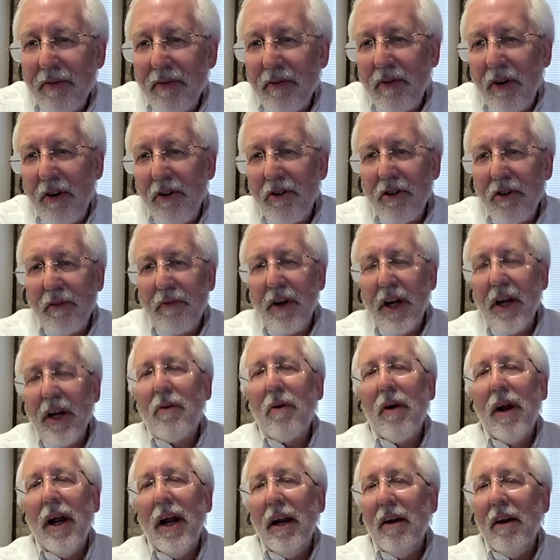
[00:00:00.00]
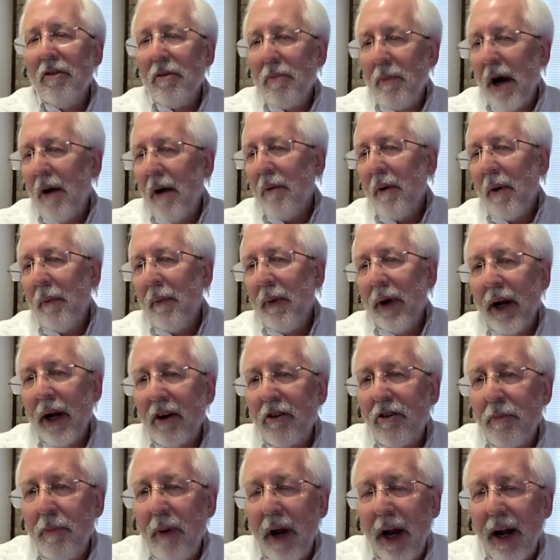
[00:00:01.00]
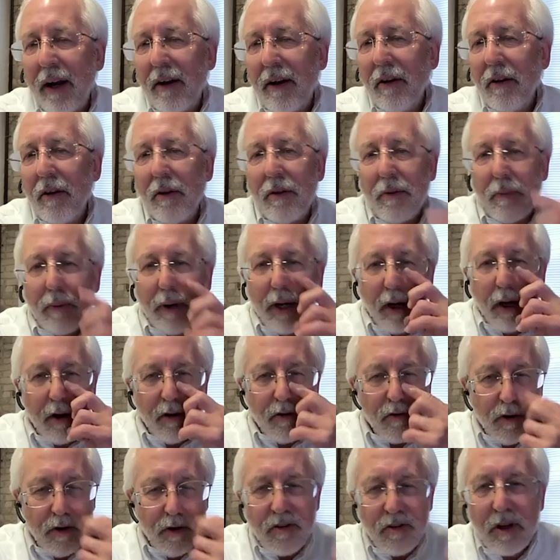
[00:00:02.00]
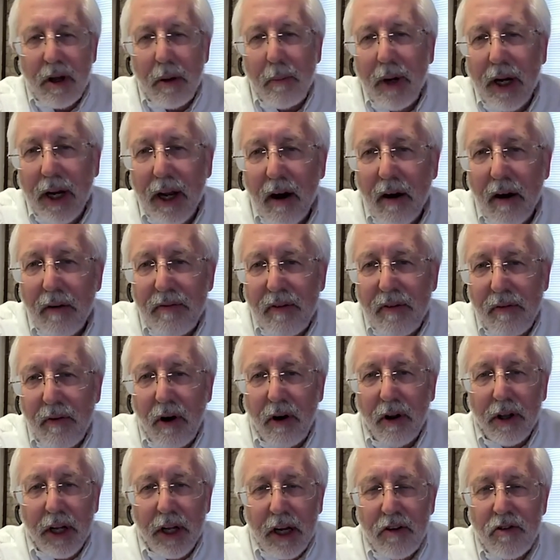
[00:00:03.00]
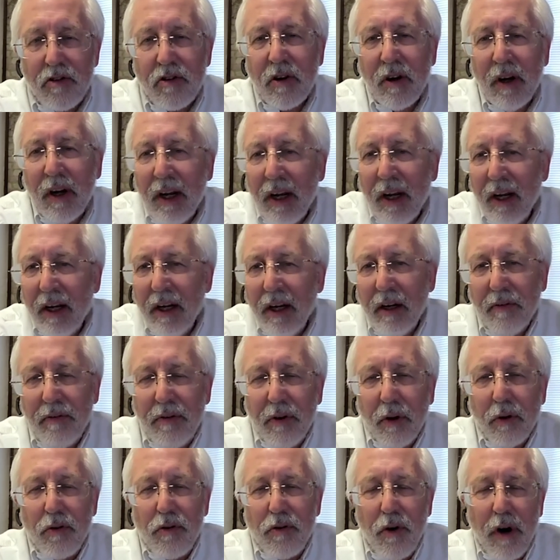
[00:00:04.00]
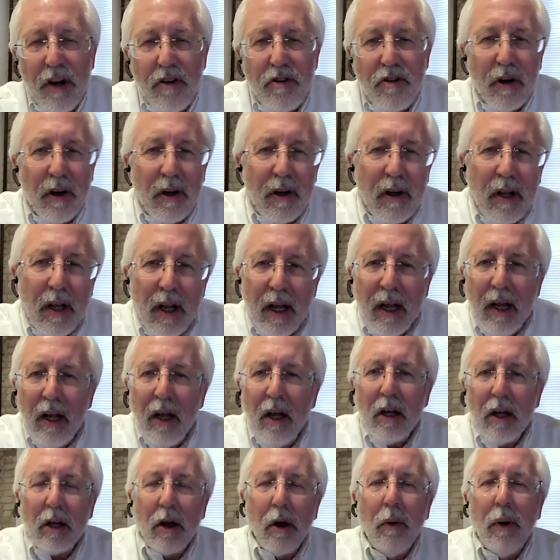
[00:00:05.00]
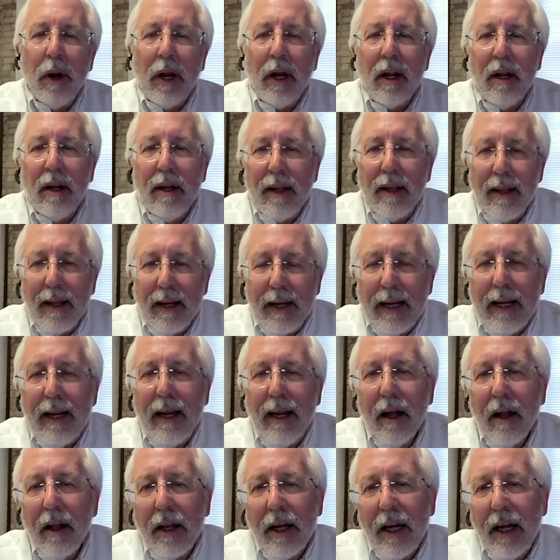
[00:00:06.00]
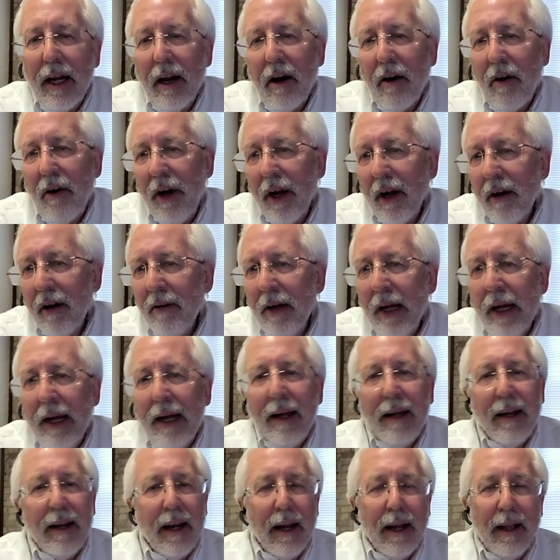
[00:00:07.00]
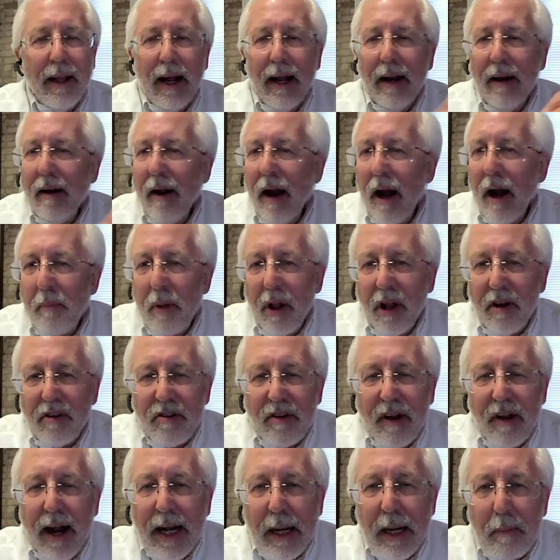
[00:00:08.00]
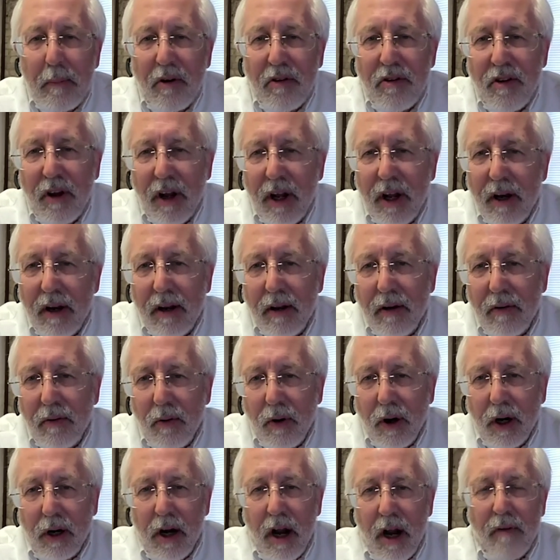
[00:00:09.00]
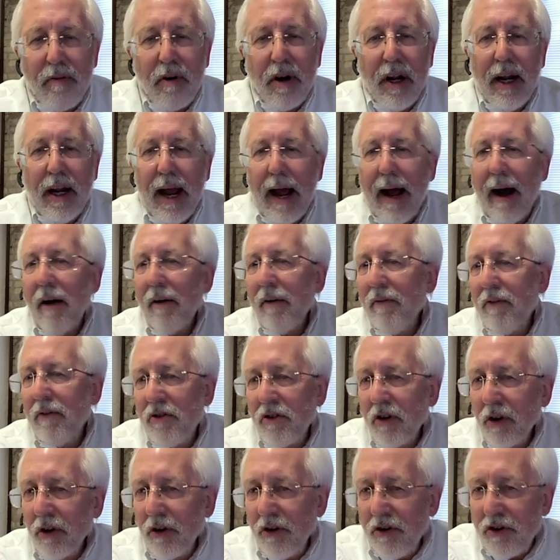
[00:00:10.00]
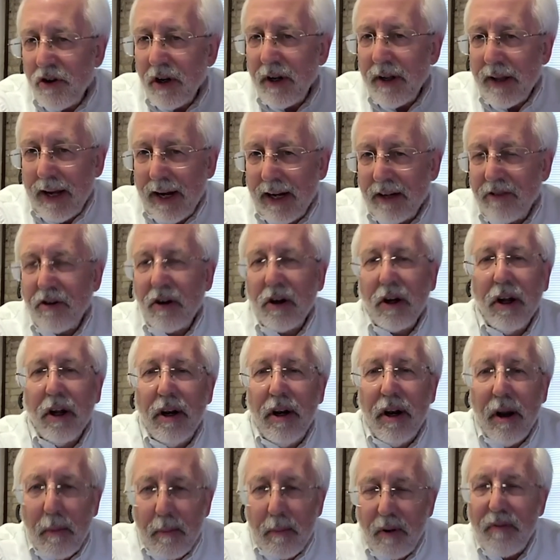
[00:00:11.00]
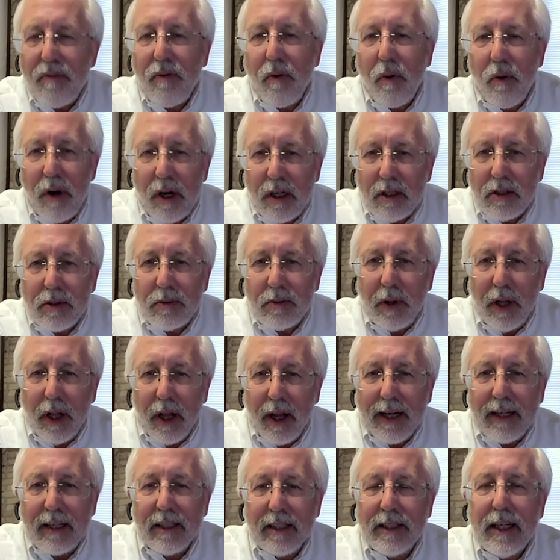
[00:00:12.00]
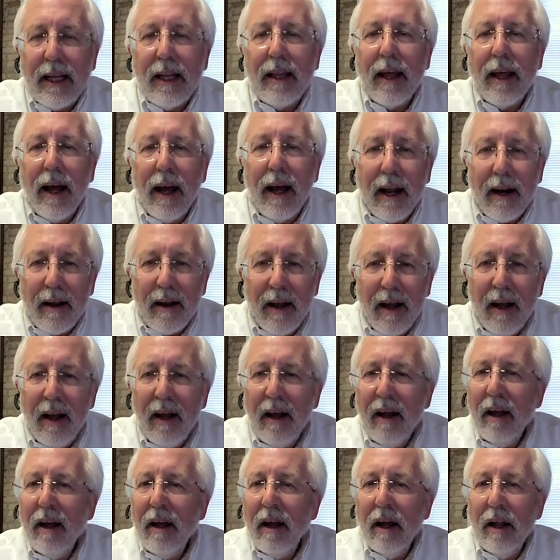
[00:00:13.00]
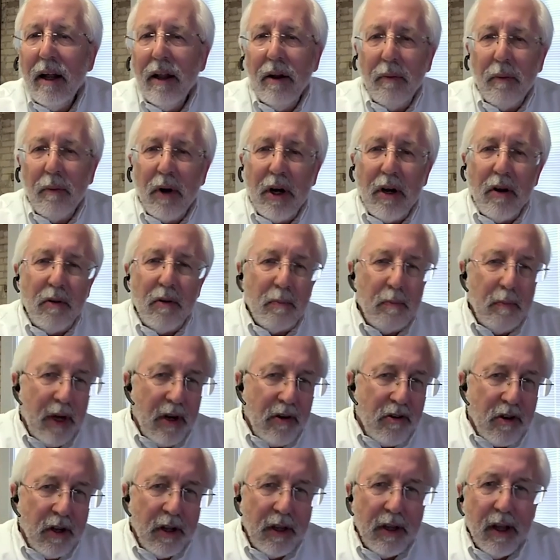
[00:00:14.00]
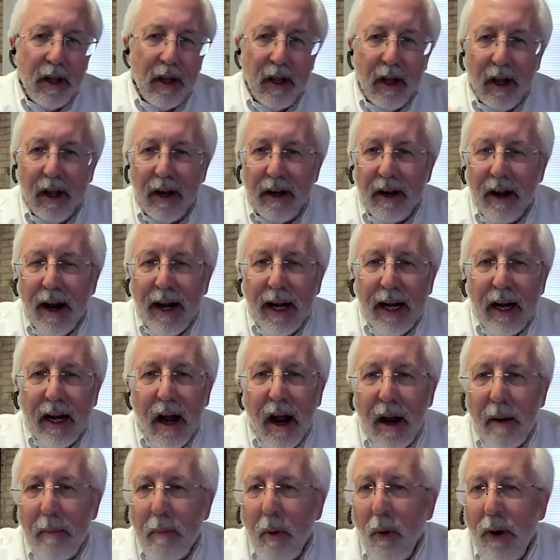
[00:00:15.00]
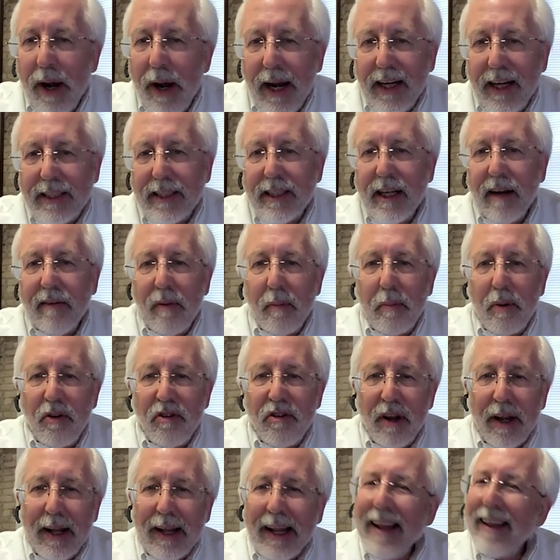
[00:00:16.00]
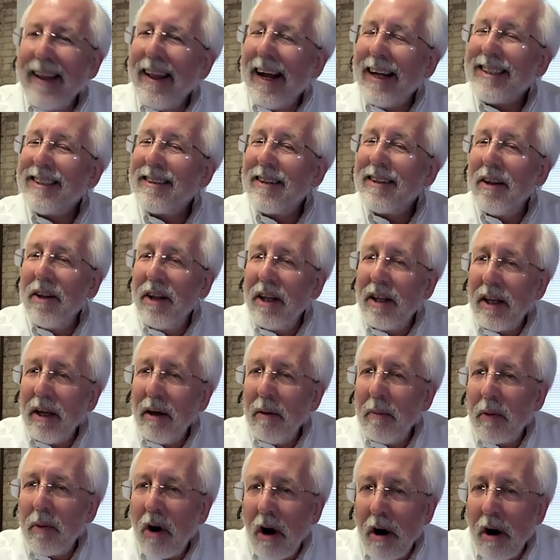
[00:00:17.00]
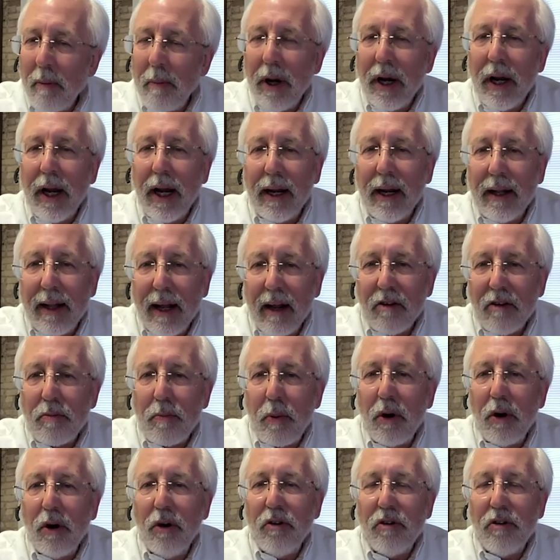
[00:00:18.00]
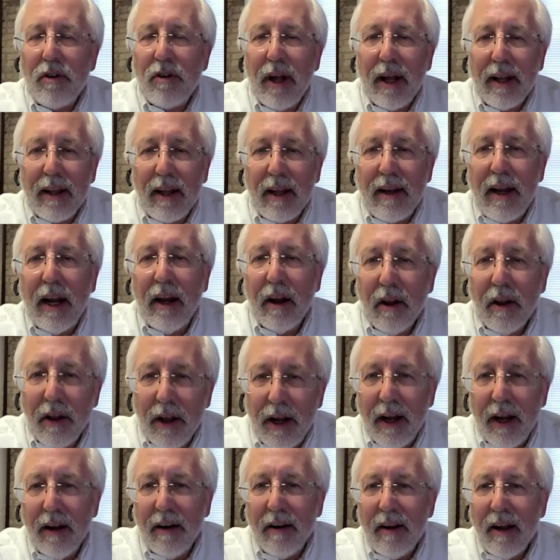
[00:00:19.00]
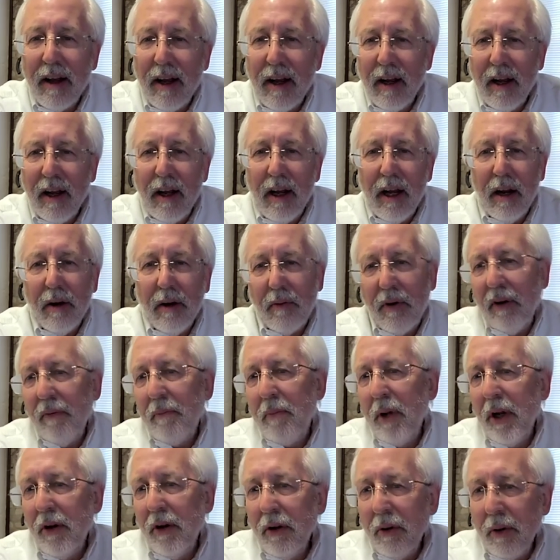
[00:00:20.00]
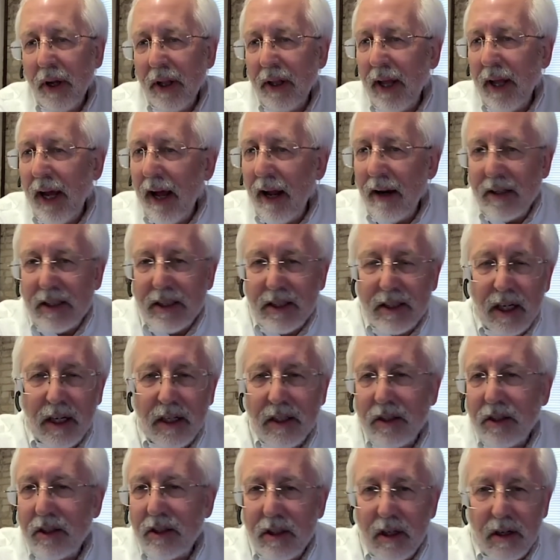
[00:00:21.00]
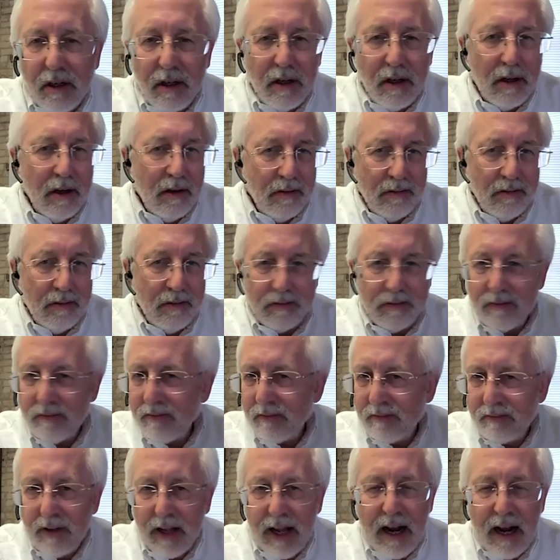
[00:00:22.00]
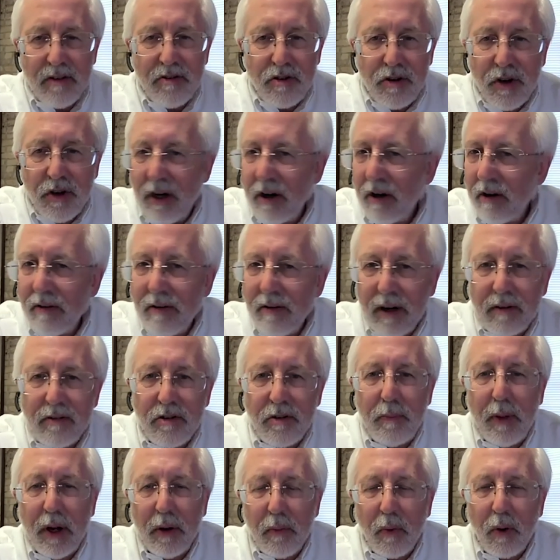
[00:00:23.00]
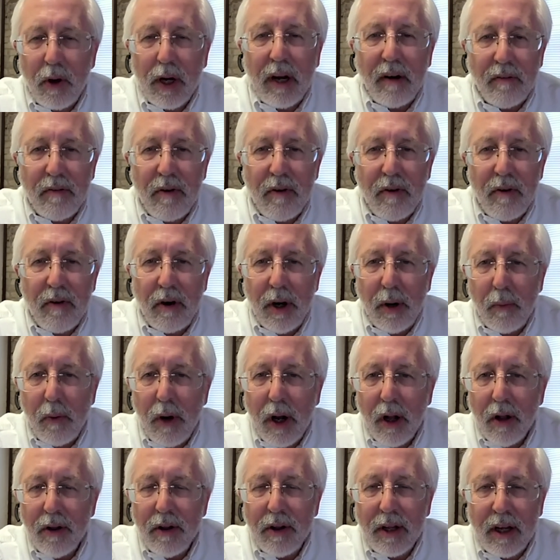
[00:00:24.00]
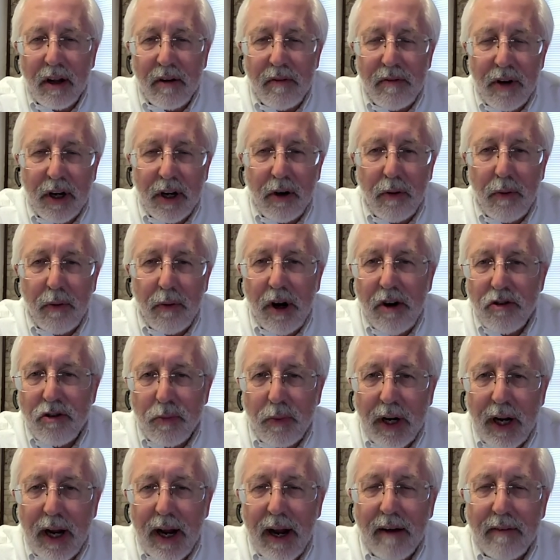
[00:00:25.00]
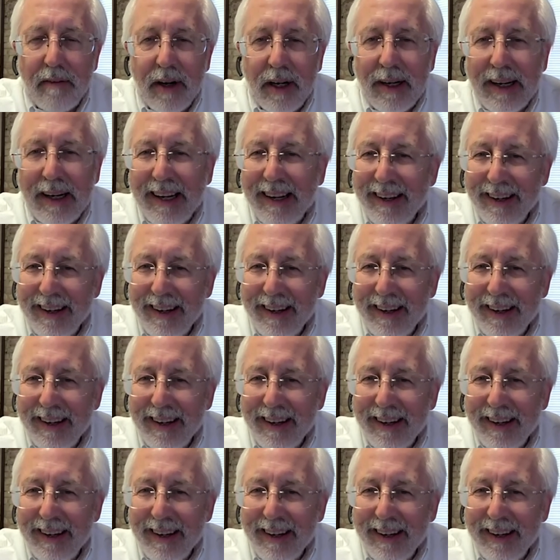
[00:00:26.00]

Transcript: First, the feed grade is about what we expect in the 300s coming off of our leach and filtration. Going into the DLE area, yeah, that not plus 90% recovery out of solution, that's a good number for us. We like to see that. And then when you mentioned the 99.87%, that's the lithium carbonate that's produced at the tail end. And we've been doing that since uh, last year. It's been working very well in the configuration we have it.